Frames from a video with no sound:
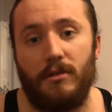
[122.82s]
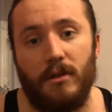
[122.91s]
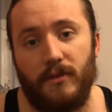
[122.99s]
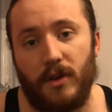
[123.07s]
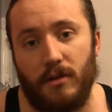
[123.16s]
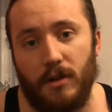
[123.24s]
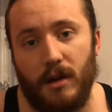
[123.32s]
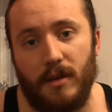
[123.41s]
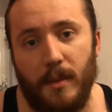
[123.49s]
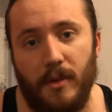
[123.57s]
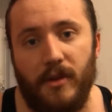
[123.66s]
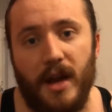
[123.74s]
your referral code
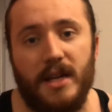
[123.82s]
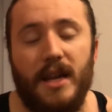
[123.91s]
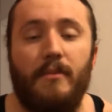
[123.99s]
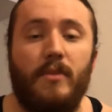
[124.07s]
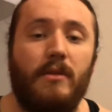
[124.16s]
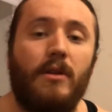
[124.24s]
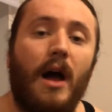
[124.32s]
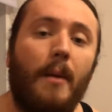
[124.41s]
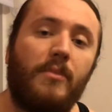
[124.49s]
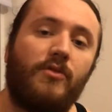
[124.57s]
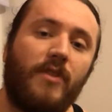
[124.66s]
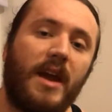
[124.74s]
upgraded and we will
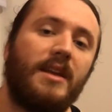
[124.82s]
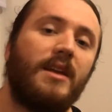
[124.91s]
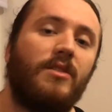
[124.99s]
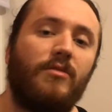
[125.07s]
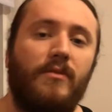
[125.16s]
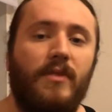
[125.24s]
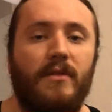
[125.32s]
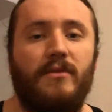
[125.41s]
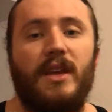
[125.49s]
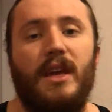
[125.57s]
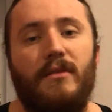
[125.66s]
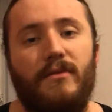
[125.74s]
upgrade it to a
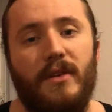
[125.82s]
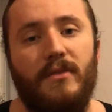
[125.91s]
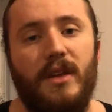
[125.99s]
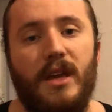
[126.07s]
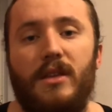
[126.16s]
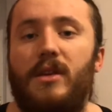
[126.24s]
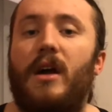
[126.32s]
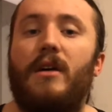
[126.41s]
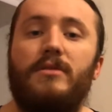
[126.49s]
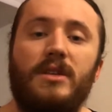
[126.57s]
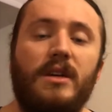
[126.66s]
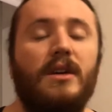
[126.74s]
1515
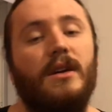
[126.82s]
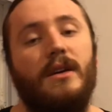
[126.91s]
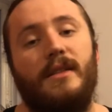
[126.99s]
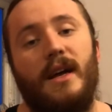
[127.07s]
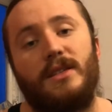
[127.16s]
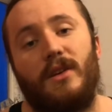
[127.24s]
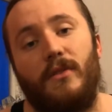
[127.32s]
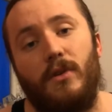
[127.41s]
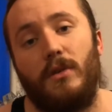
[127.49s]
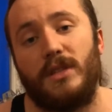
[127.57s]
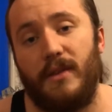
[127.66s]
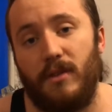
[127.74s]
code. That's of
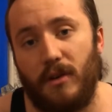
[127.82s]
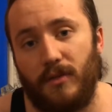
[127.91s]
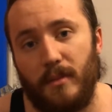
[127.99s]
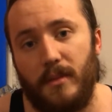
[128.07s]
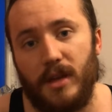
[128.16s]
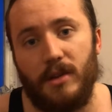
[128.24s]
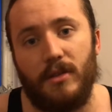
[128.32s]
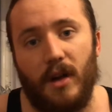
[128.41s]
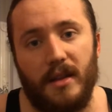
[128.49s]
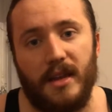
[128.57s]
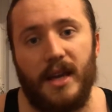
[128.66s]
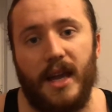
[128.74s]
course if you're from the
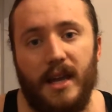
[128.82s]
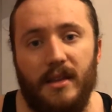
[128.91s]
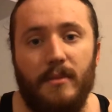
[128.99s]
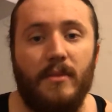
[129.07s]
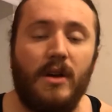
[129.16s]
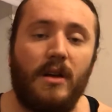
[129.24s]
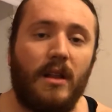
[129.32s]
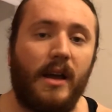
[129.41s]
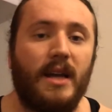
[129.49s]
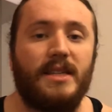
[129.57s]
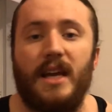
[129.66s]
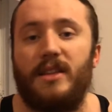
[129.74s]
United Kingdom. Like
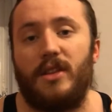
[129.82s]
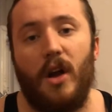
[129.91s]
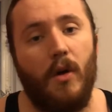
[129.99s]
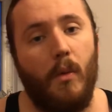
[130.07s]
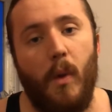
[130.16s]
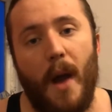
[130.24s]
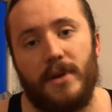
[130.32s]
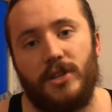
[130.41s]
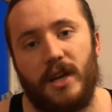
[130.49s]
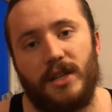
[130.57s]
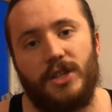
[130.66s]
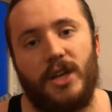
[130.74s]
I said, no web
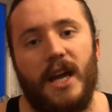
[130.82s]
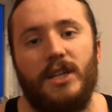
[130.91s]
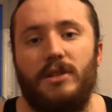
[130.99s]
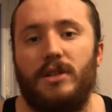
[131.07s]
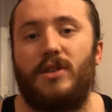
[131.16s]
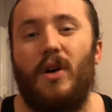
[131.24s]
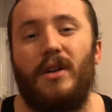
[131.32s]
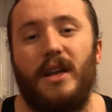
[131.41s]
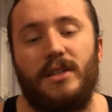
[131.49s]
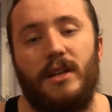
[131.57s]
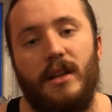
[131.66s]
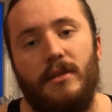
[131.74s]
address change, you just got an
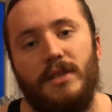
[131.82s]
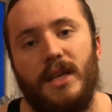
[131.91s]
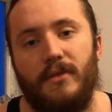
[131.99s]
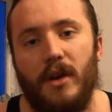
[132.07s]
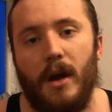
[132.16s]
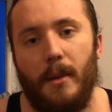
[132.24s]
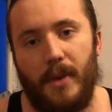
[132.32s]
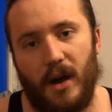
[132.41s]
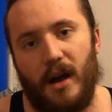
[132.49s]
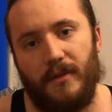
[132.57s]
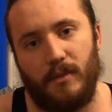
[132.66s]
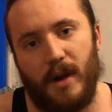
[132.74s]
exclusive
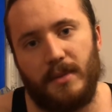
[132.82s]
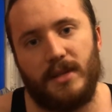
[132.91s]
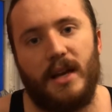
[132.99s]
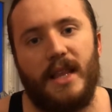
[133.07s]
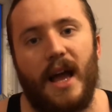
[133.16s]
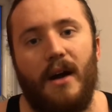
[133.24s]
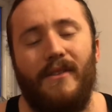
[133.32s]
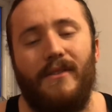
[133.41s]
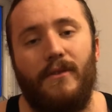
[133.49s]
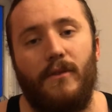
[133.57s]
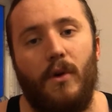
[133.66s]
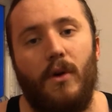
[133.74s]
part of the website now
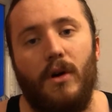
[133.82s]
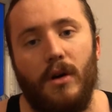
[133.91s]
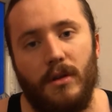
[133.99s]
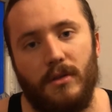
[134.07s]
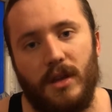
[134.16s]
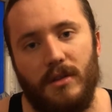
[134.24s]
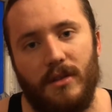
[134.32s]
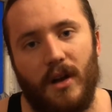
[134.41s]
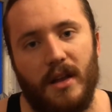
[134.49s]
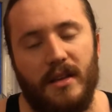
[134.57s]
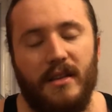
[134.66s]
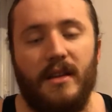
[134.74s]
for the
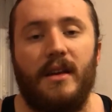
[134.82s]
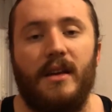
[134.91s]
United